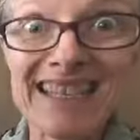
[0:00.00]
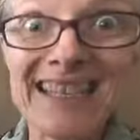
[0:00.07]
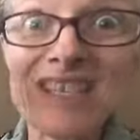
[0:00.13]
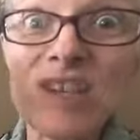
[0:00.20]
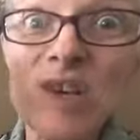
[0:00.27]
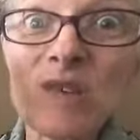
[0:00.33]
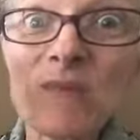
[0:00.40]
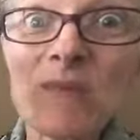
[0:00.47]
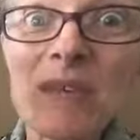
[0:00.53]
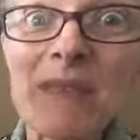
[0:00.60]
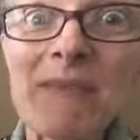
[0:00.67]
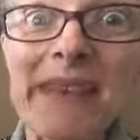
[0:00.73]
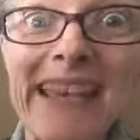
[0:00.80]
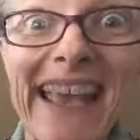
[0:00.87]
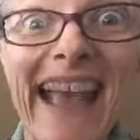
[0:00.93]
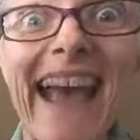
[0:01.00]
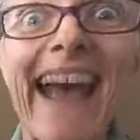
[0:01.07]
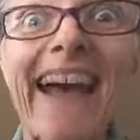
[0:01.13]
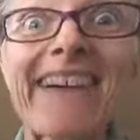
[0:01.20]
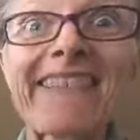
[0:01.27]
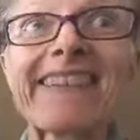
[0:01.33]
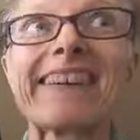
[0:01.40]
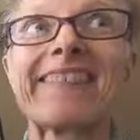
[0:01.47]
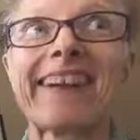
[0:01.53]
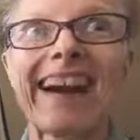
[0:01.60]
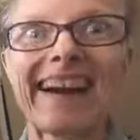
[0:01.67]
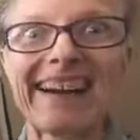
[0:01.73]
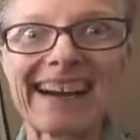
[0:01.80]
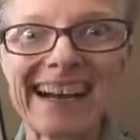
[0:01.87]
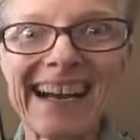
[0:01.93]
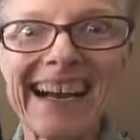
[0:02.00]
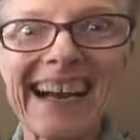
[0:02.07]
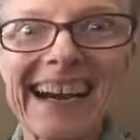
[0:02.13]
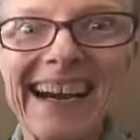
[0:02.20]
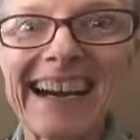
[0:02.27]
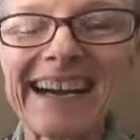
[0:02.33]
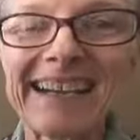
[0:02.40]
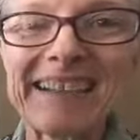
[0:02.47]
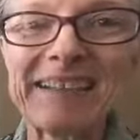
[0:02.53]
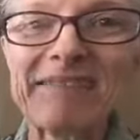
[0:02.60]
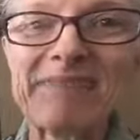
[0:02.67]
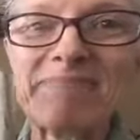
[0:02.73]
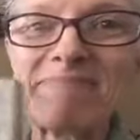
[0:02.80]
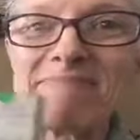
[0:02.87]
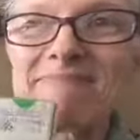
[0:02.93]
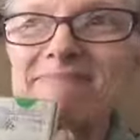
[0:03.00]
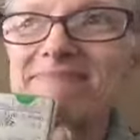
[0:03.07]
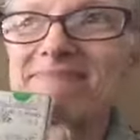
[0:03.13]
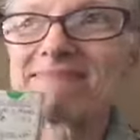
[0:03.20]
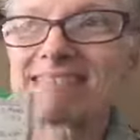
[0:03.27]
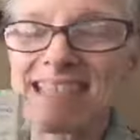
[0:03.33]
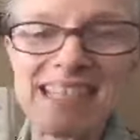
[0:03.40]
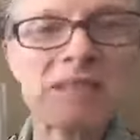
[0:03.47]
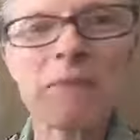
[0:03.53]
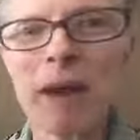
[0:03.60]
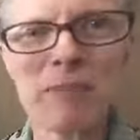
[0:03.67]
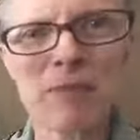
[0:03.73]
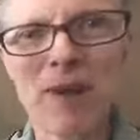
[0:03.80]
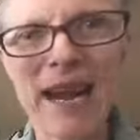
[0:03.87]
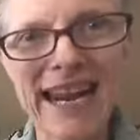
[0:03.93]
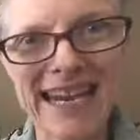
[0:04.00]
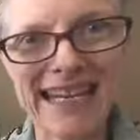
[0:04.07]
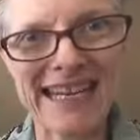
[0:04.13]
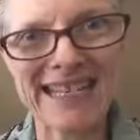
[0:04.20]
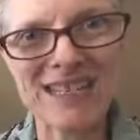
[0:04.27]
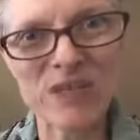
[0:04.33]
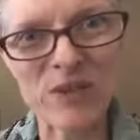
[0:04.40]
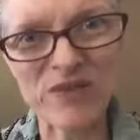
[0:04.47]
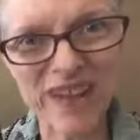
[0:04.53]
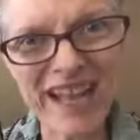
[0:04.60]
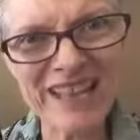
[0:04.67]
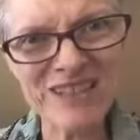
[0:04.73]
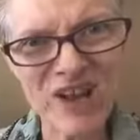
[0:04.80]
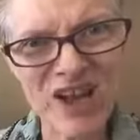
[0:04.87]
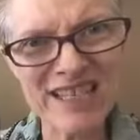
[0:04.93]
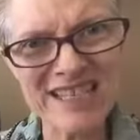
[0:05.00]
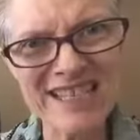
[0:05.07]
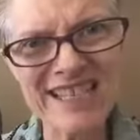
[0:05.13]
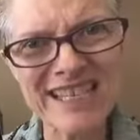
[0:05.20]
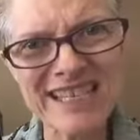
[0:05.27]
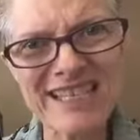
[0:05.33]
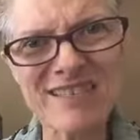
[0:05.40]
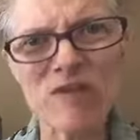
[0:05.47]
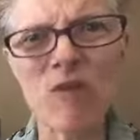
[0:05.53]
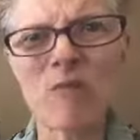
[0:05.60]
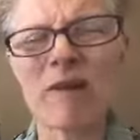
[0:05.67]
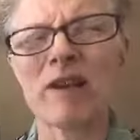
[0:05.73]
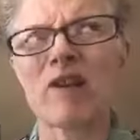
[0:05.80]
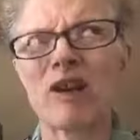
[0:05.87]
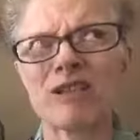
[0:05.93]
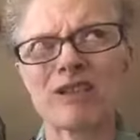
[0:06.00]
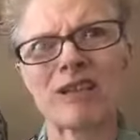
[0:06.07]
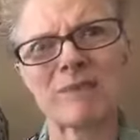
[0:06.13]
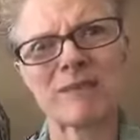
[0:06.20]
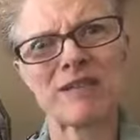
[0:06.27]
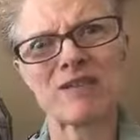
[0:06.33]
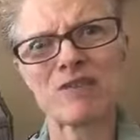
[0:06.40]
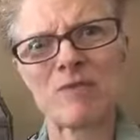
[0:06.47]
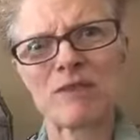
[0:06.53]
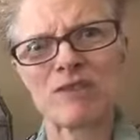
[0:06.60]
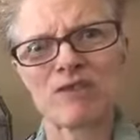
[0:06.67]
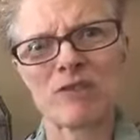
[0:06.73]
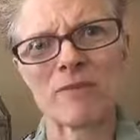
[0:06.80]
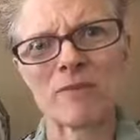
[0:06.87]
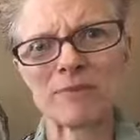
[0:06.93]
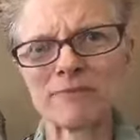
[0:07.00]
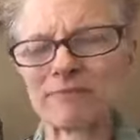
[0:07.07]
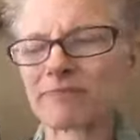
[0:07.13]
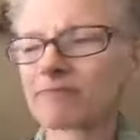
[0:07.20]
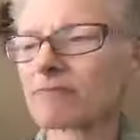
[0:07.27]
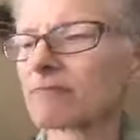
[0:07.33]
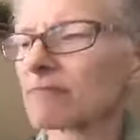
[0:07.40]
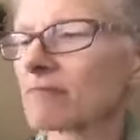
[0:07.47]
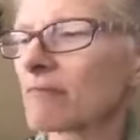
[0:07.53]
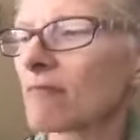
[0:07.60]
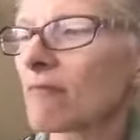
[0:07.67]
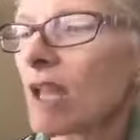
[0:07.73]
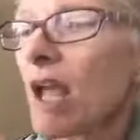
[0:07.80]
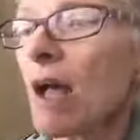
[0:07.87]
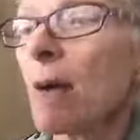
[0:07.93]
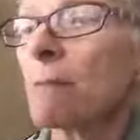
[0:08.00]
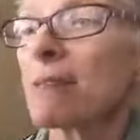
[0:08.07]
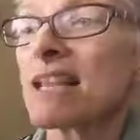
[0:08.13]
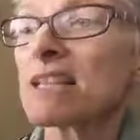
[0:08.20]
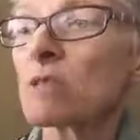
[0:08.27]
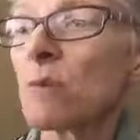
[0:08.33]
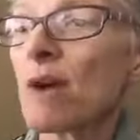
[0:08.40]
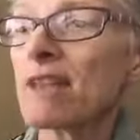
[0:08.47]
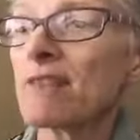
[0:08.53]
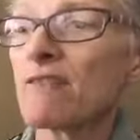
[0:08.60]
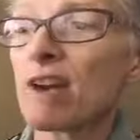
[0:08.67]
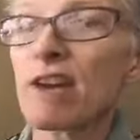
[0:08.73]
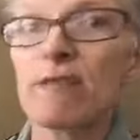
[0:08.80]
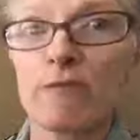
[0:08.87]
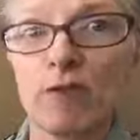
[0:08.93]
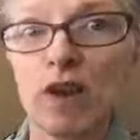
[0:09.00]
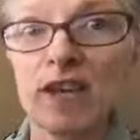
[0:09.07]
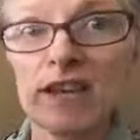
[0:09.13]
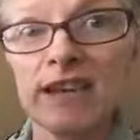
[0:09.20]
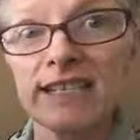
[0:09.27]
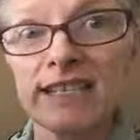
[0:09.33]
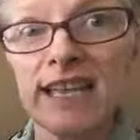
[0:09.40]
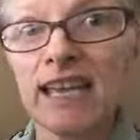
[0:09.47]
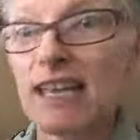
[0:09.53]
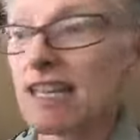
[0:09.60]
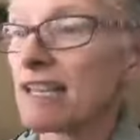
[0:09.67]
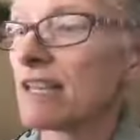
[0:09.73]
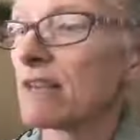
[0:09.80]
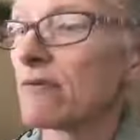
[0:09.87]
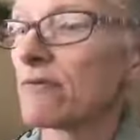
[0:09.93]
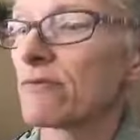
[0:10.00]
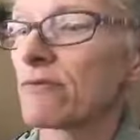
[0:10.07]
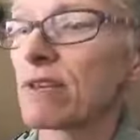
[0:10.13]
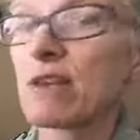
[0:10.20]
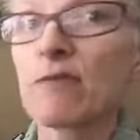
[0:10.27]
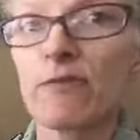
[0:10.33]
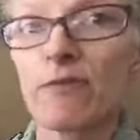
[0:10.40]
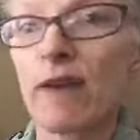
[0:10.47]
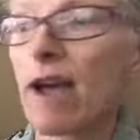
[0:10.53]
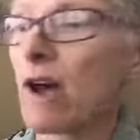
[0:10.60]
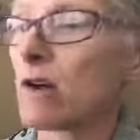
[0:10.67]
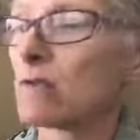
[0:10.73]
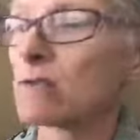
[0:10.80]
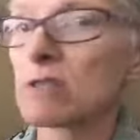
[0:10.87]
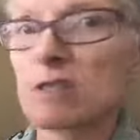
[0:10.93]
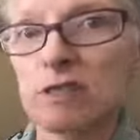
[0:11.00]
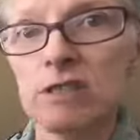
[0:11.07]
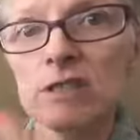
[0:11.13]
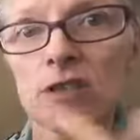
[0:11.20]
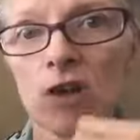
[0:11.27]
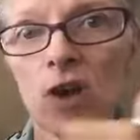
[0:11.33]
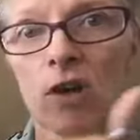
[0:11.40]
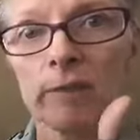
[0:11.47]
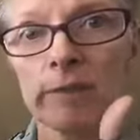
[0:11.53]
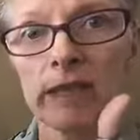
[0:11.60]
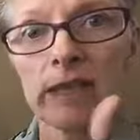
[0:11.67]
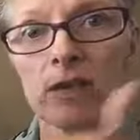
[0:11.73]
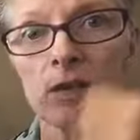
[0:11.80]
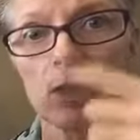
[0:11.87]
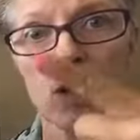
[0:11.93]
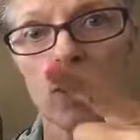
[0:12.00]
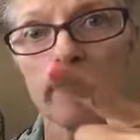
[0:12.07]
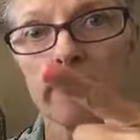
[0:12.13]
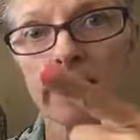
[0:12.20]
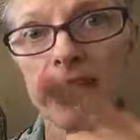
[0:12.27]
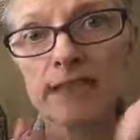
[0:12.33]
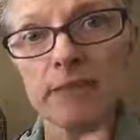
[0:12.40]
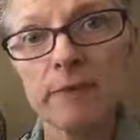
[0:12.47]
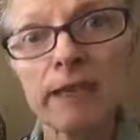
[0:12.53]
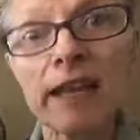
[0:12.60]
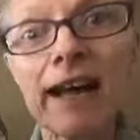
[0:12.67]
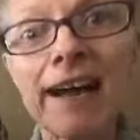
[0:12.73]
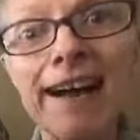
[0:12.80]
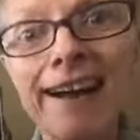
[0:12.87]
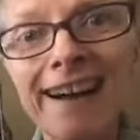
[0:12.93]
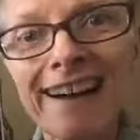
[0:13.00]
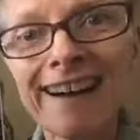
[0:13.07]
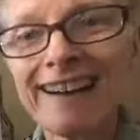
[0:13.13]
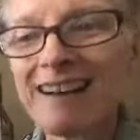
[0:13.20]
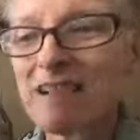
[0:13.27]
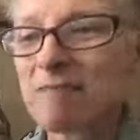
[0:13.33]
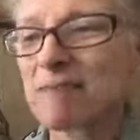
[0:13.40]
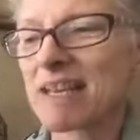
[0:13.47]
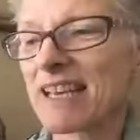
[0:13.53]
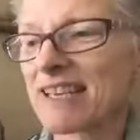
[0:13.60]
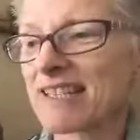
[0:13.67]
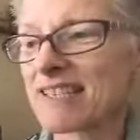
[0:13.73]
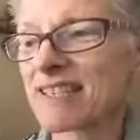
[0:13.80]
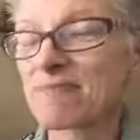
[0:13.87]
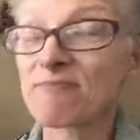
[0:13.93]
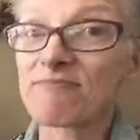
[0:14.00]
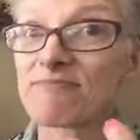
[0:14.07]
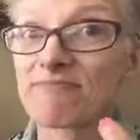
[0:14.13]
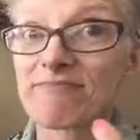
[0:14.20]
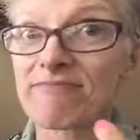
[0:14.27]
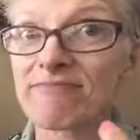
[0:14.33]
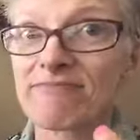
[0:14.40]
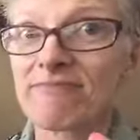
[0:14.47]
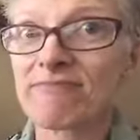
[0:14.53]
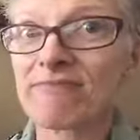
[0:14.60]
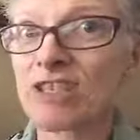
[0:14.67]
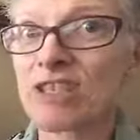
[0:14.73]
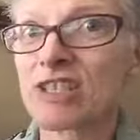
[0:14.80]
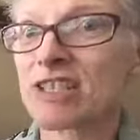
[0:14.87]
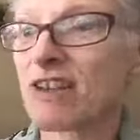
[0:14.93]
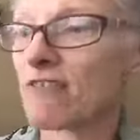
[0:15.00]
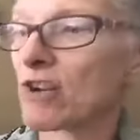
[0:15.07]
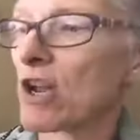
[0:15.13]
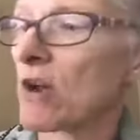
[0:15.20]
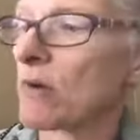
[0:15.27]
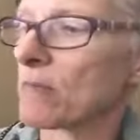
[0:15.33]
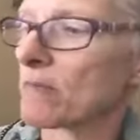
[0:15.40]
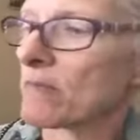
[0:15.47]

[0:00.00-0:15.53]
this goes with me everywhere. It's my brain. So if I lost this, oh my gosh, I'd be in so much trouble. But that's why in the very front I say, if found, call me or call my husband, because you just never know.